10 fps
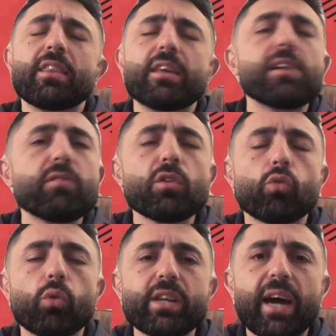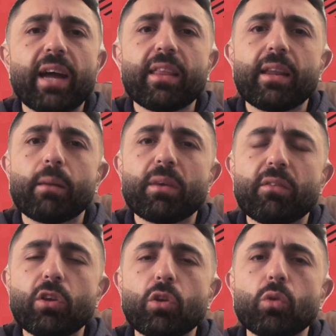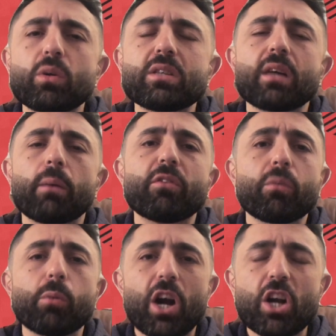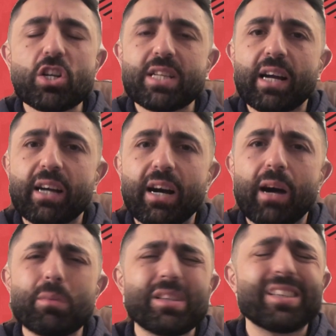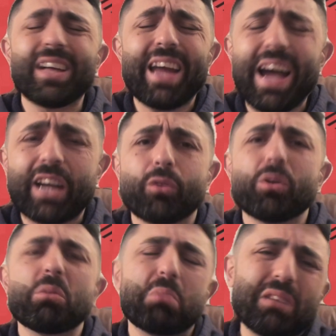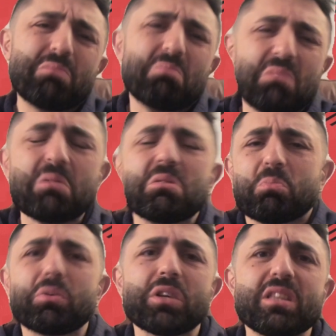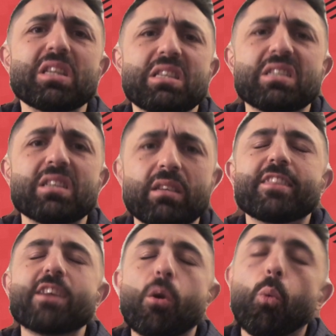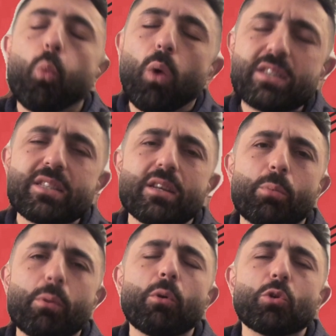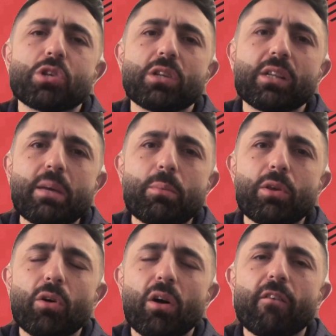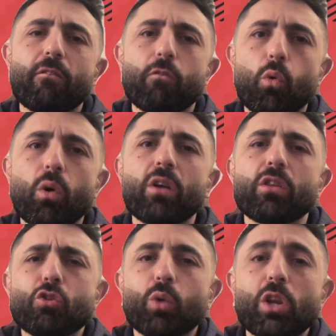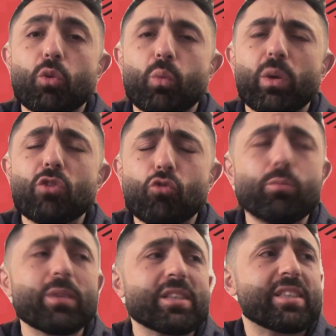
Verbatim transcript: The inventory data that I'm giving you is coming from cars.com. It's not accurate, but it's pretty decent. There was a promotional APR for the 2022, but